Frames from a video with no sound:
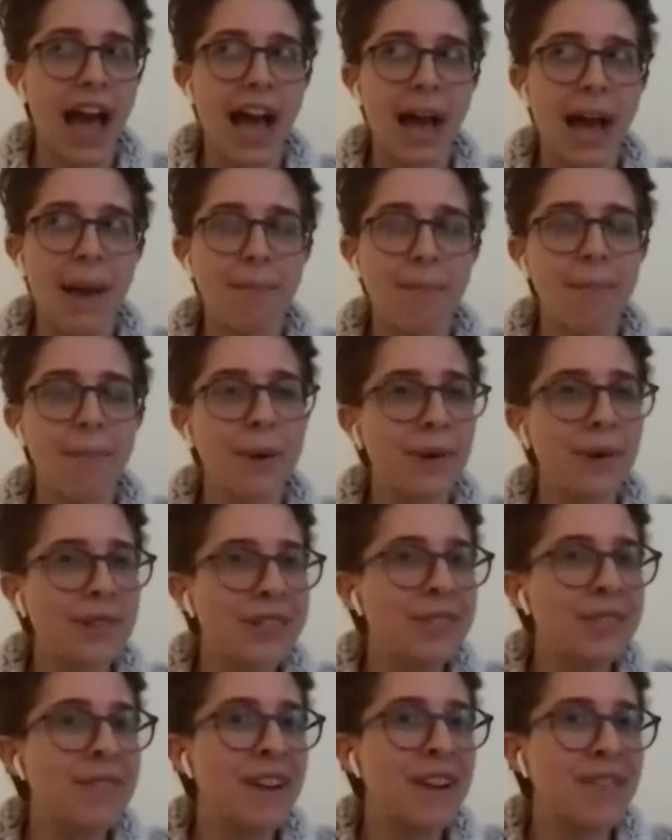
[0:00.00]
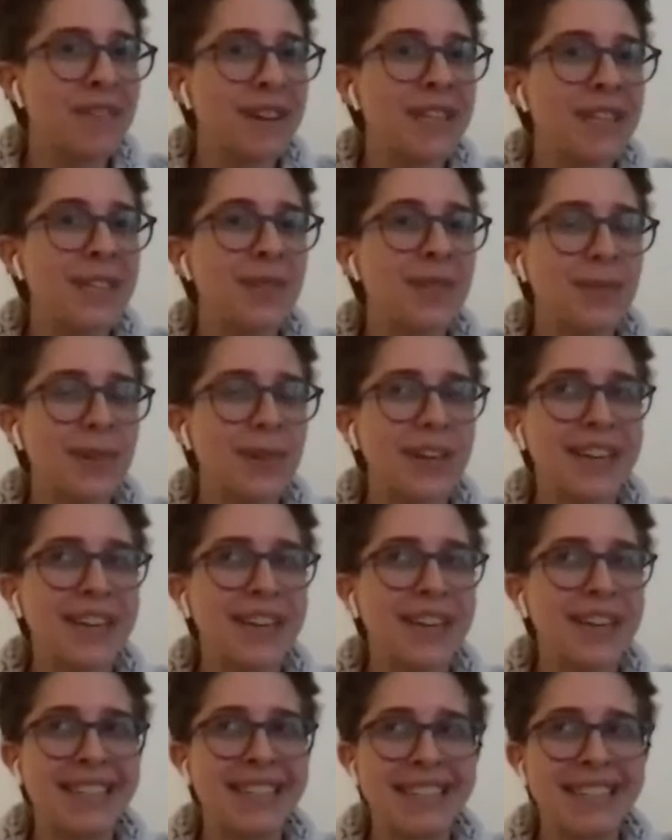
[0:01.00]
Most of my friends were
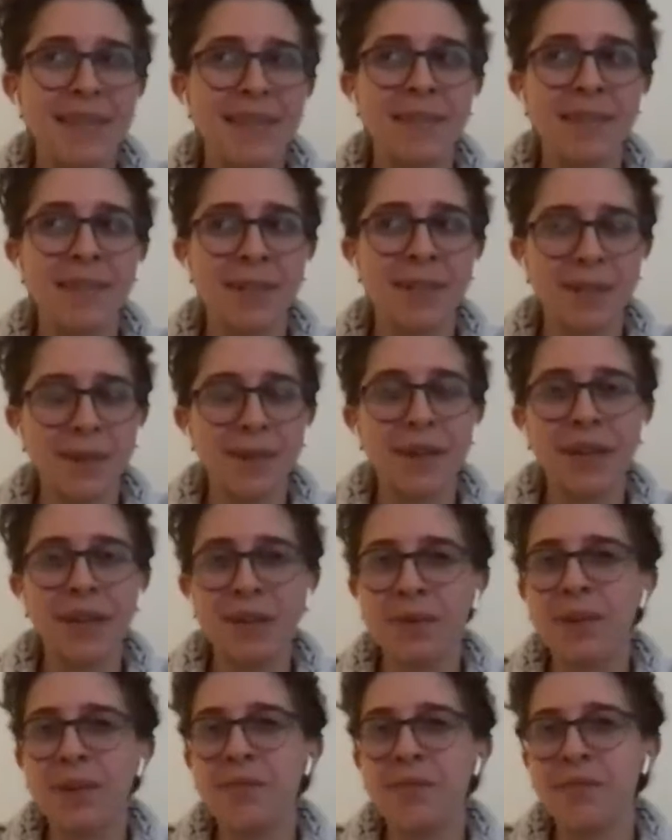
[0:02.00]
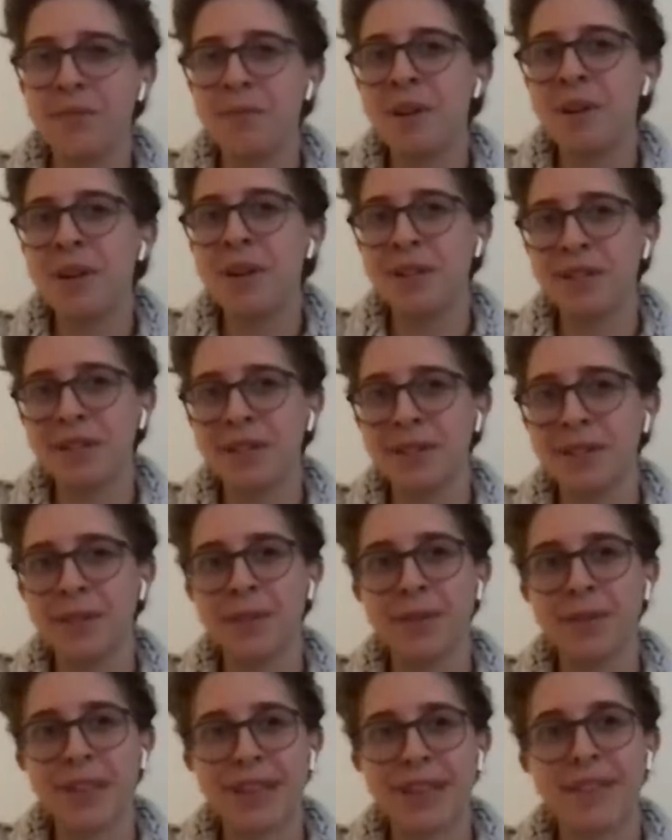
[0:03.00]
in double degree or from
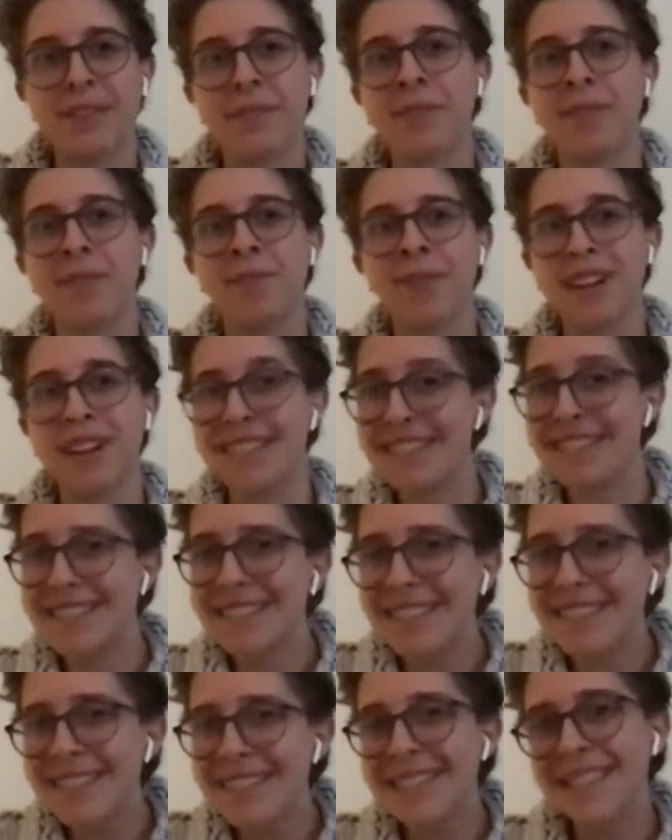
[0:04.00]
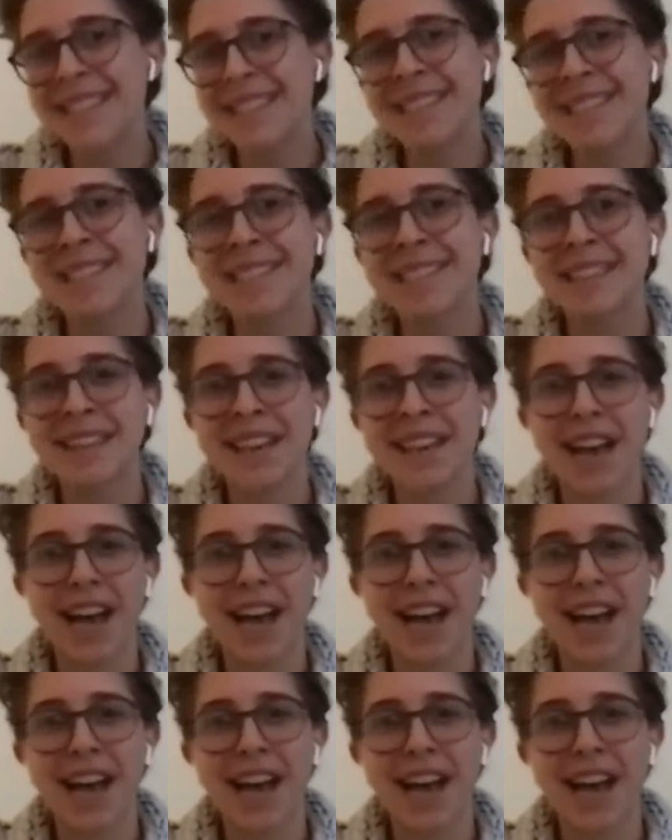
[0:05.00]
Waterloo, like from residence.